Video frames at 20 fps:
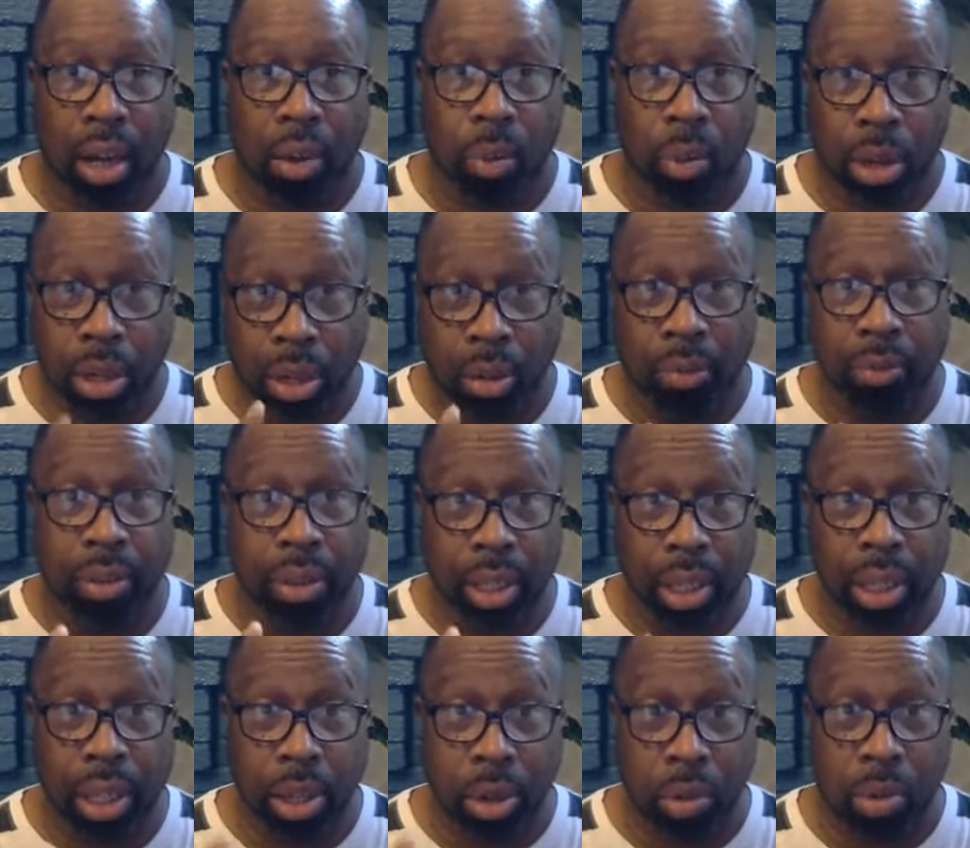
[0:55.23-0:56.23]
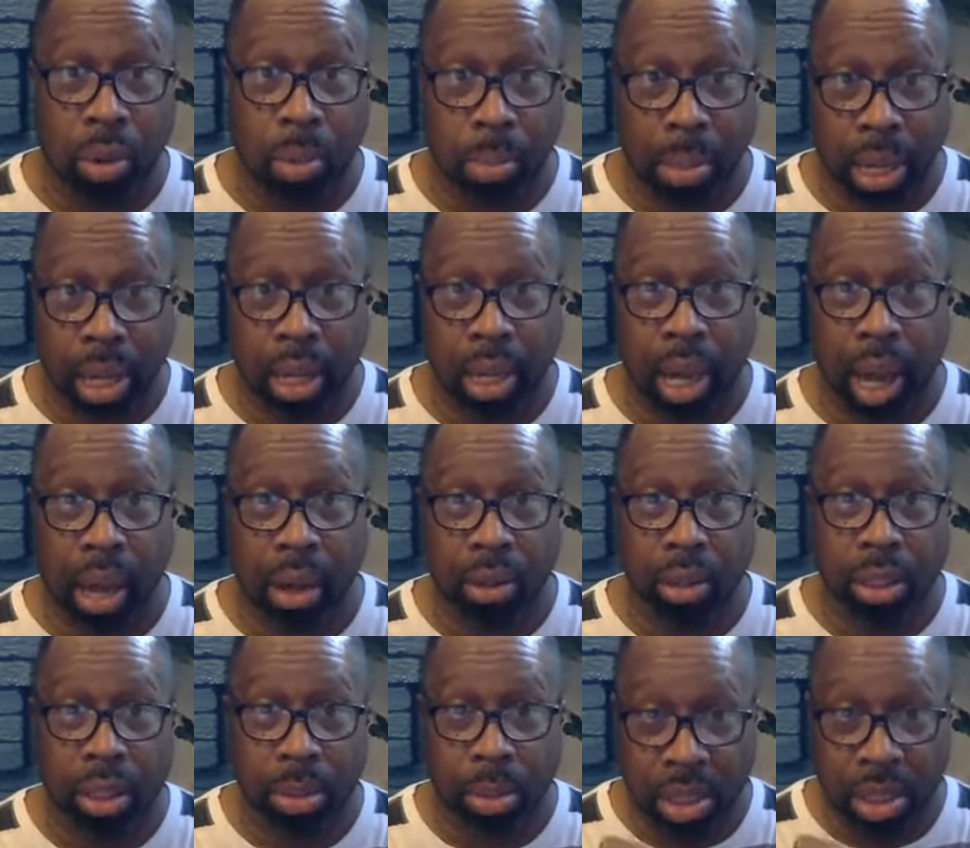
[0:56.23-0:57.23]
wonderfully you were made, how
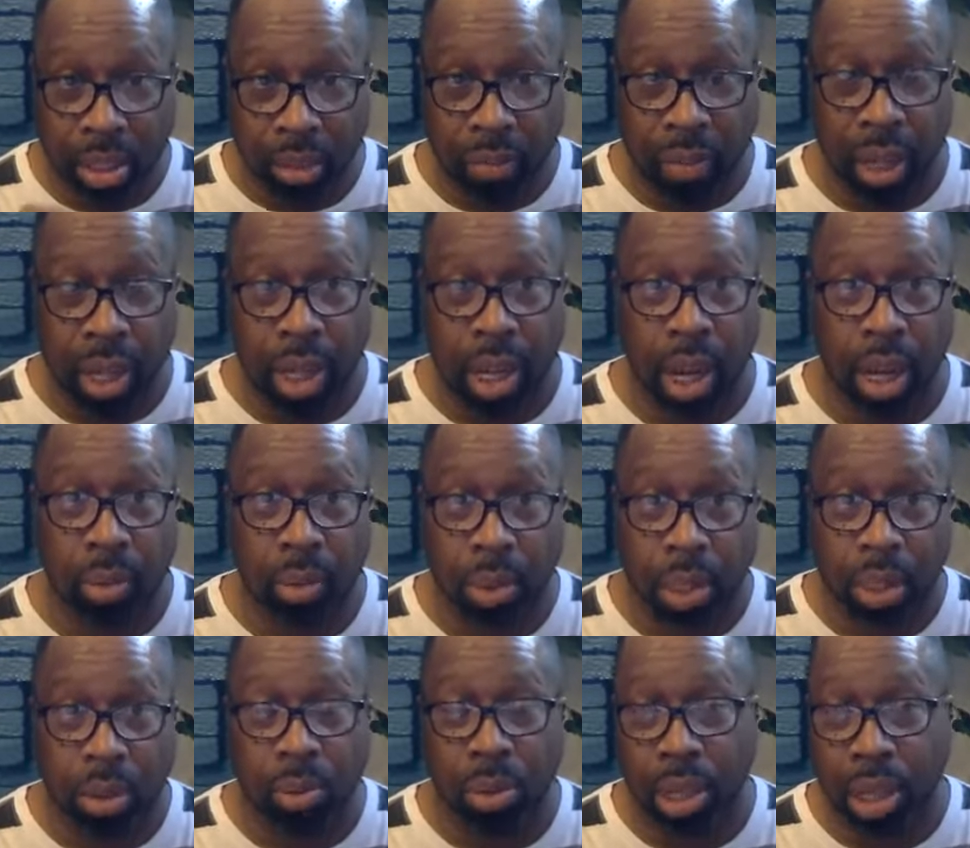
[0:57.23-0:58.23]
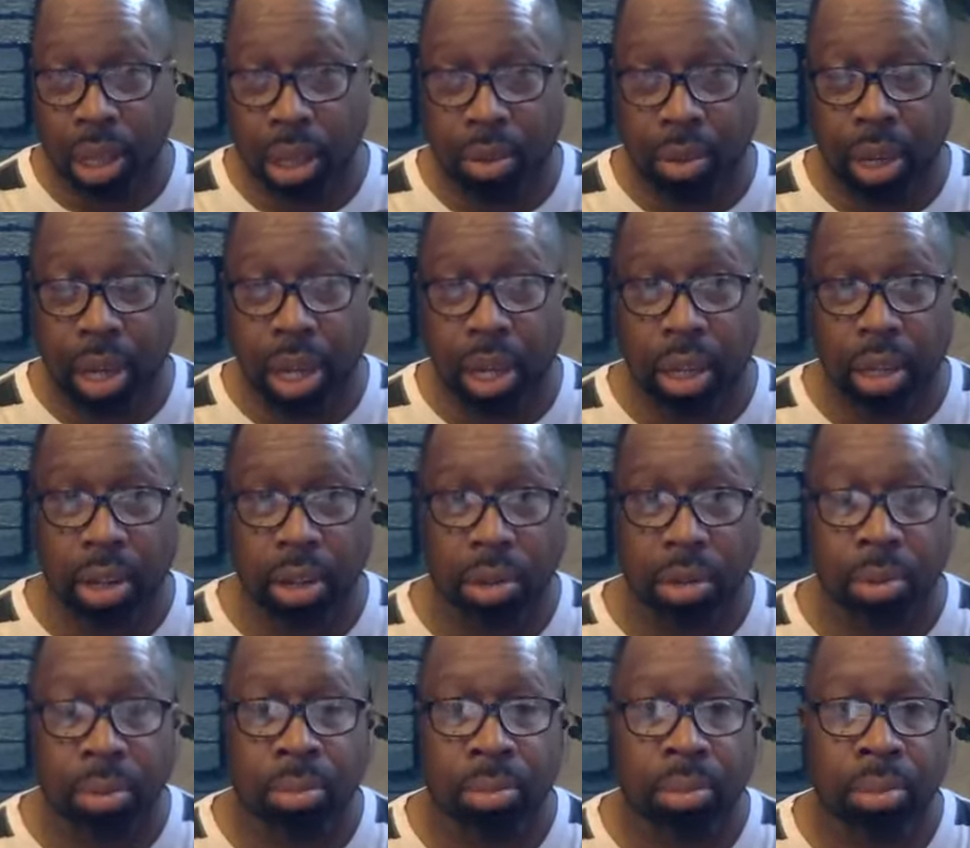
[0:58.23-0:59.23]
specific God was when He created you,